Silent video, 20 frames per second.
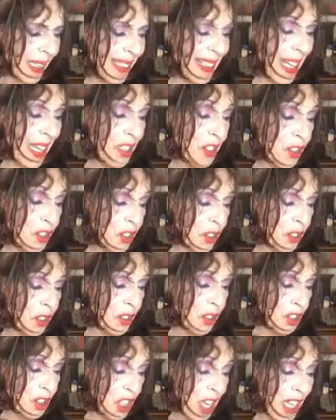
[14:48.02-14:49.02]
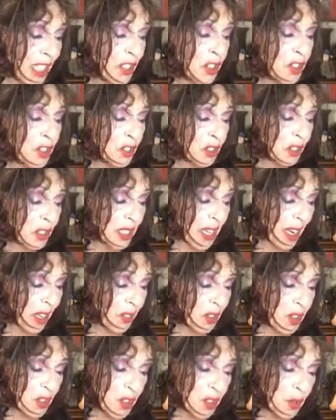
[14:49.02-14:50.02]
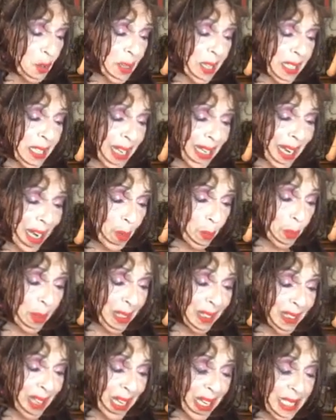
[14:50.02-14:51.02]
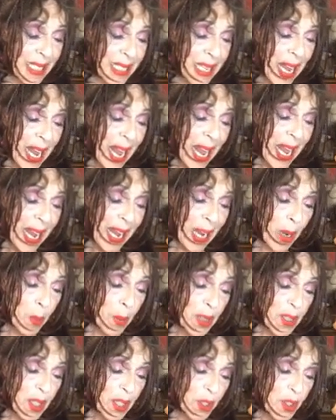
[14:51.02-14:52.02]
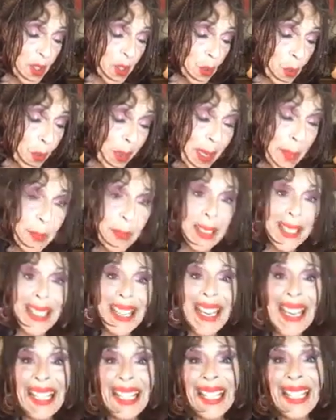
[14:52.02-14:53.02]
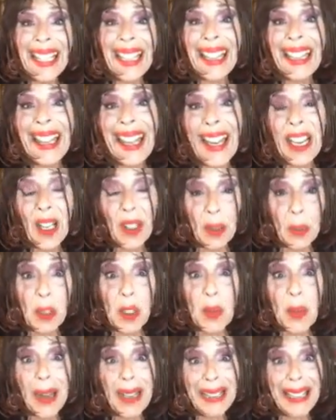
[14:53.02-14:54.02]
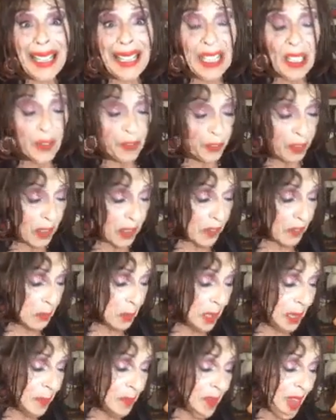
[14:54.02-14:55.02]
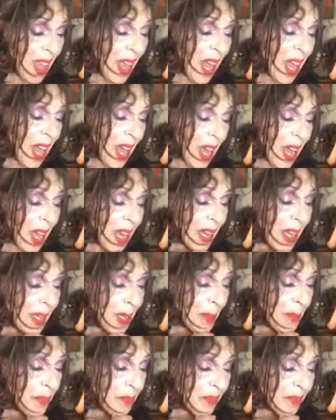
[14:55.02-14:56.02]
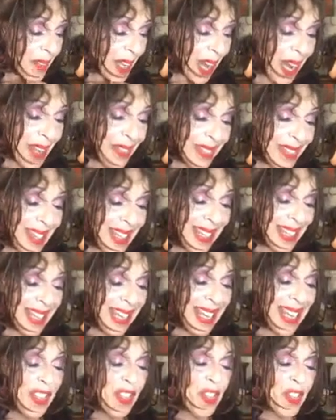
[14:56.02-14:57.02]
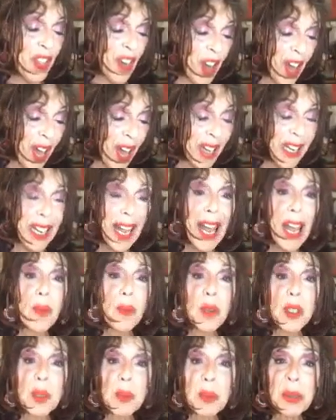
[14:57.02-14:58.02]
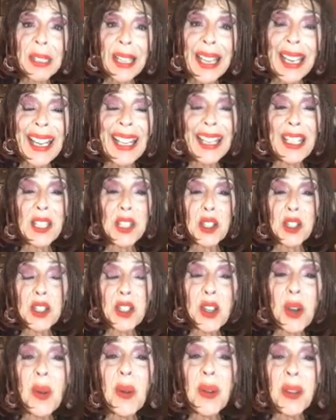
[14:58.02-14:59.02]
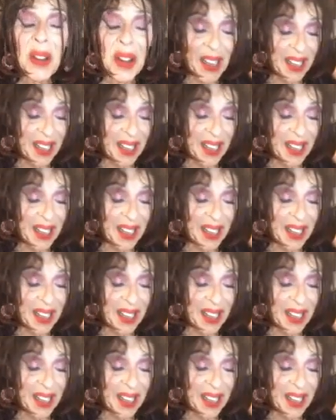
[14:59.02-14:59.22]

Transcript: gestured down the street, and I realized it was extremely there. It was right like in front of me. I think he thought I was playing a joke